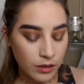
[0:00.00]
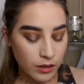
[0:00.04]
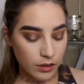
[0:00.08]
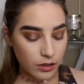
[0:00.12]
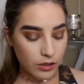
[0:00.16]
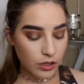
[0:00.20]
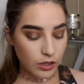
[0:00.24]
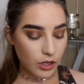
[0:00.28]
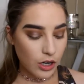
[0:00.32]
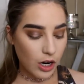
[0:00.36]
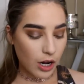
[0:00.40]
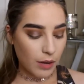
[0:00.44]

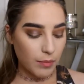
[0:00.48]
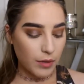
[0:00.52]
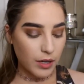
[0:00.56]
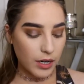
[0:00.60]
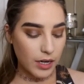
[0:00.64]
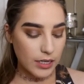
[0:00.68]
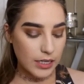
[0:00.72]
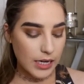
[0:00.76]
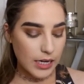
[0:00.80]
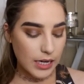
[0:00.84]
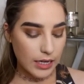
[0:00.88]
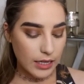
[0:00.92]
So now I'm
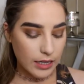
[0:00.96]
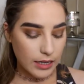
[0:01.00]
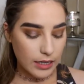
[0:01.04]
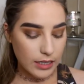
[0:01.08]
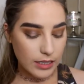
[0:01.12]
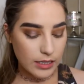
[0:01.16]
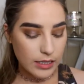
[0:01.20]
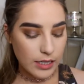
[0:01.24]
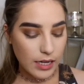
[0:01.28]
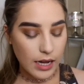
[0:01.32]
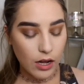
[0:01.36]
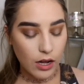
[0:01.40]
going to take
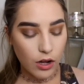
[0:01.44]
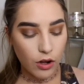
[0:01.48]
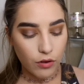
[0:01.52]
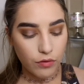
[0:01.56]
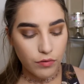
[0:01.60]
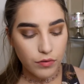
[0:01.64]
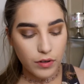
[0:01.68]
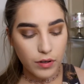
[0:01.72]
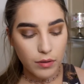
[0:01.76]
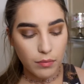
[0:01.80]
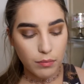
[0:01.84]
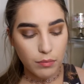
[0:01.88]
this
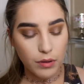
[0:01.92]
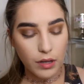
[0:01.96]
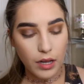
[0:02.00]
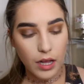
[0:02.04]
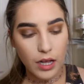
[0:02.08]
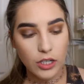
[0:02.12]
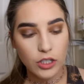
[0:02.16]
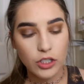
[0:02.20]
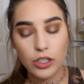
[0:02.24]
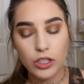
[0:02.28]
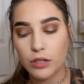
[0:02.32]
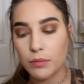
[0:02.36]
e.l.f.
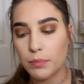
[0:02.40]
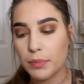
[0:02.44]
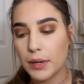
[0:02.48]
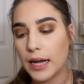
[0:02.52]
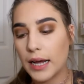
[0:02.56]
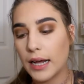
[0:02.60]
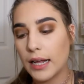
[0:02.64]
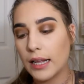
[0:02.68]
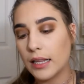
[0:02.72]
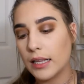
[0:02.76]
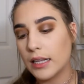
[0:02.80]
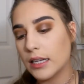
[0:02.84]
blush
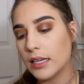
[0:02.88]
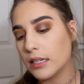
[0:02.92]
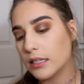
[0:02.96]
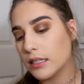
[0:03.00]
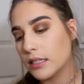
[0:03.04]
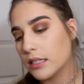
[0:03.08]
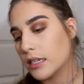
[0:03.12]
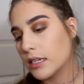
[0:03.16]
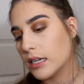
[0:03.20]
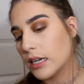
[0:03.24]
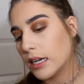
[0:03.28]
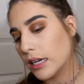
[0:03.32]

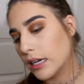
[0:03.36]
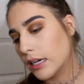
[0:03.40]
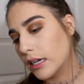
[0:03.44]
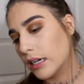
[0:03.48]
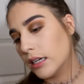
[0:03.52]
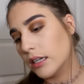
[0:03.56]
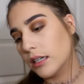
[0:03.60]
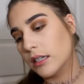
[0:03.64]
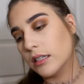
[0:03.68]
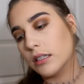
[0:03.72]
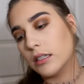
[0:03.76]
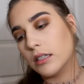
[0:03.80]
palette
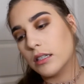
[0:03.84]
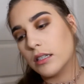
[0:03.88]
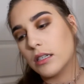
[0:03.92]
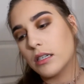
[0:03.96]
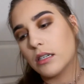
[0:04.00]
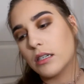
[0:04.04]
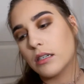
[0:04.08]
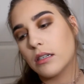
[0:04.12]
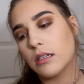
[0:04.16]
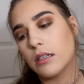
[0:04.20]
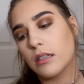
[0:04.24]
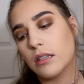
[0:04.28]
and
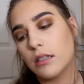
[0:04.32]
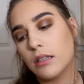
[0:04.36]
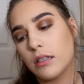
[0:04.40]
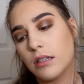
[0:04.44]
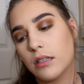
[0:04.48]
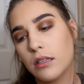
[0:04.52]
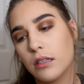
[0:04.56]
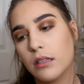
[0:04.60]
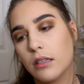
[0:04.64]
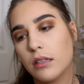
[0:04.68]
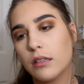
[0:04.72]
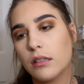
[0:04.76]

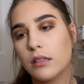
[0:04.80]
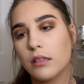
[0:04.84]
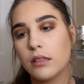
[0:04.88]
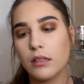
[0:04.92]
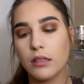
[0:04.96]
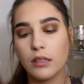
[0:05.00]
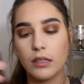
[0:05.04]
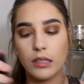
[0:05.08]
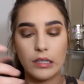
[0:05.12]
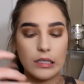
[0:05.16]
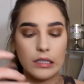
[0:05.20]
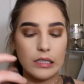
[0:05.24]

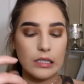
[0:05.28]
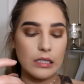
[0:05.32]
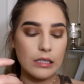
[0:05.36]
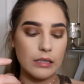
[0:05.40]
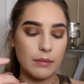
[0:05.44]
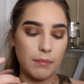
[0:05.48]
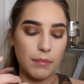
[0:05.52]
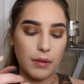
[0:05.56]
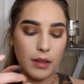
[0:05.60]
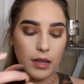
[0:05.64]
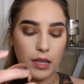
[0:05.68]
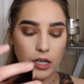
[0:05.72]

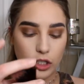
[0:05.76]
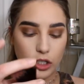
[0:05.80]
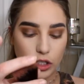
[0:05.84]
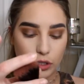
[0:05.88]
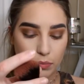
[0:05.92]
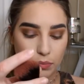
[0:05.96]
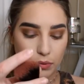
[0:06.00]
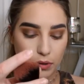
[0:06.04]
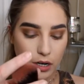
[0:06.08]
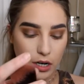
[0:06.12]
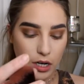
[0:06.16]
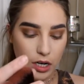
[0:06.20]
this
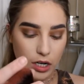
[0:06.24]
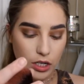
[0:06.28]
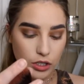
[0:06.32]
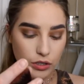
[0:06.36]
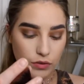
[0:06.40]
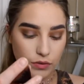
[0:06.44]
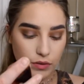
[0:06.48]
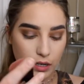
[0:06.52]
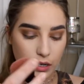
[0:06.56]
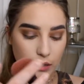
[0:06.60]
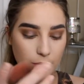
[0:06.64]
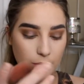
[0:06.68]
blush brush
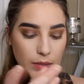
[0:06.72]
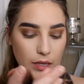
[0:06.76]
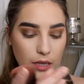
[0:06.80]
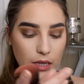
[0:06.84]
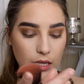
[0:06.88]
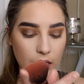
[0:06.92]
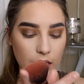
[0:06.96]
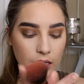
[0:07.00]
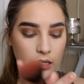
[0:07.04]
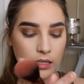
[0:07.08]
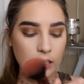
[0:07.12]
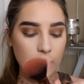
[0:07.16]
from
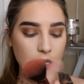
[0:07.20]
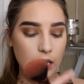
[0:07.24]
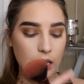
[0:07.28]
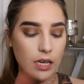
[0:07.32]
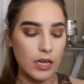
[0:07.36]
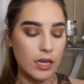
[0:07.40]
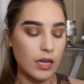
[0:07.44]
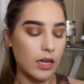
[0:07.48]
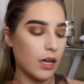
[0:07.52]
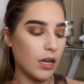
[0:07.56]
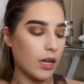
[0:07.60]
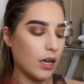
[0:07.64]

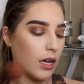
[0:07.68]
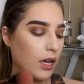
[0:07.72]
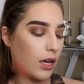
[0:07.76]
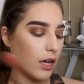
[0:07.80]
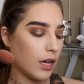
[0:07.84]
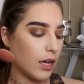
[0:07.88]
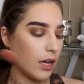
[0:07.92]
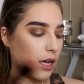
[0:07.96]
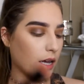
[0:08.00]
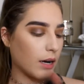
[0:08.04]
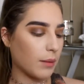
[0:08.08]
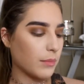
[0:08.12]
Luxie,
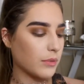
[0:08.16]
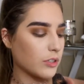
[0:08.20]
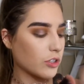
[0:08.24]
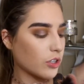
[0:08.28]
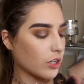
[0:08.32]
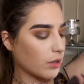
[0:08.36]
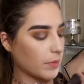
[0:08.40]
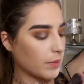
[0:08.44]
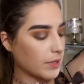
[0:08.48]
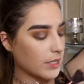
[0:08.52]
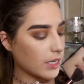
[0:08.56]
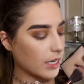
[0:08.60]
and I'm just
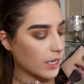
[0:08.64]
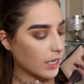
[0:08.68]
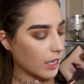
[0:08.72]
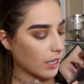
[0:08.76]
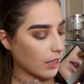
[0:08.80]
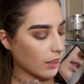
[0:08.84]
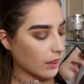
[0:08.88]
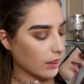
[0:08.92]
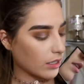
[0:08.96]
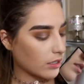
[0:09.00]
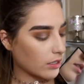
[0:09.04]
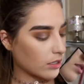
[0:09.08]
going to be
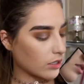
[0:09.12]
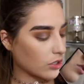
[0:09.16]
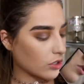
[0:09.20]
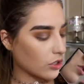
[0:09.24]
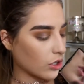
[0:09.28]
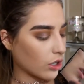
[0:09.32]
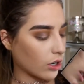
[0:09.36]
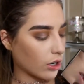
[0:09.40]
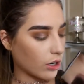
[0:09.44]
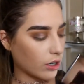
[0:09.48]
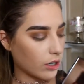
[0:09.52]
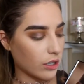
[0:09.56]
taking this
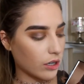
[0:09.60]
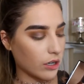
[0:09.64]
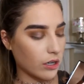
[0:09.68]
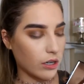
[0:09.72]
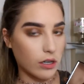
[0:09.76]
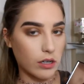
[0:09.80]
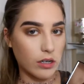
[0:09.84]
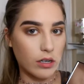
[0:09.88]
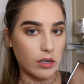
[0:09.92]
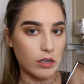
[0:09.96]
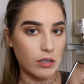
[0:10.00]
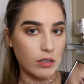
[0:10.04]

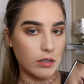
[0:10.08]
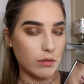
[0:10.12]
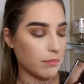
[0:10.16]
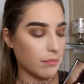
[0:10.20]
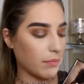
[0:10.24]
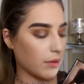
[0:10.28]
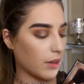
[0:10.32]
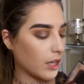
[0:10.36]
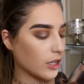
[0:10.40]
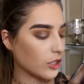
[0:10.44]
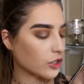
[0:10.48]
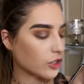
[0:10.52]
darker
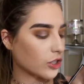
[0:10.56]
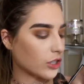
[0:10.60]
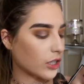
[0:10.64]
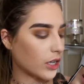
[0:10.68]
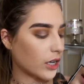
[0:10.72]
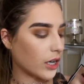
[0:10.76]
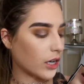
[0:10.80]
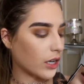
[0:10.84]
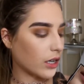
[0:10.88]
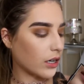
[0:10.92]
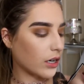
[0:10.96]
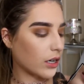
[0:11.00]
blush
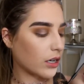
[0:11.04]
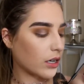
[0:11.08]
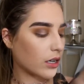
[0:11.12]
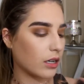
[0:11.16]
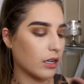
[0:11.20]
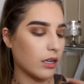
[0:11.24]
shade.